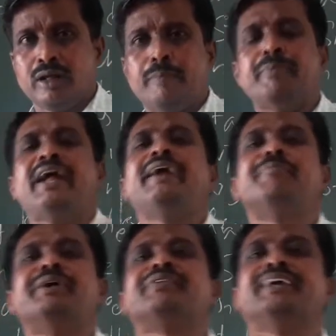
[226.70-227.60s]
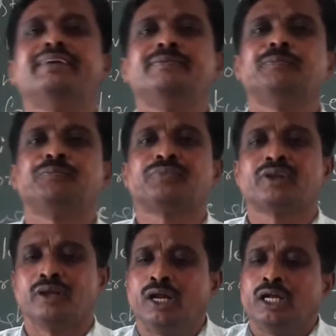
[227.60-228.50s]
made between
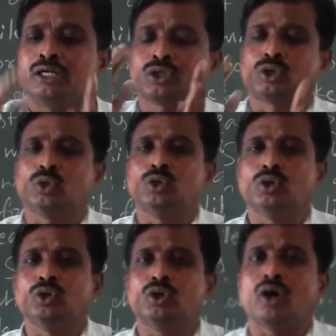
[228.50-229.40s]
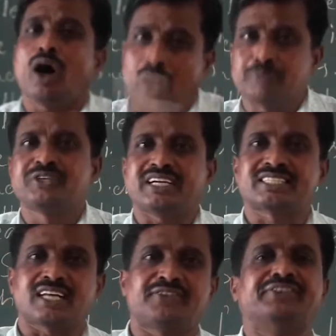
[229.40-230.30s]
two
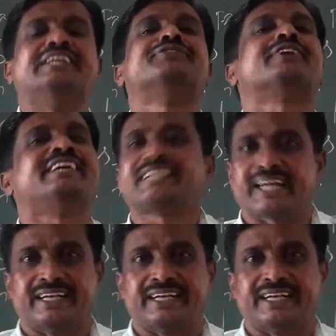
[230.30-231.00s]
objects of different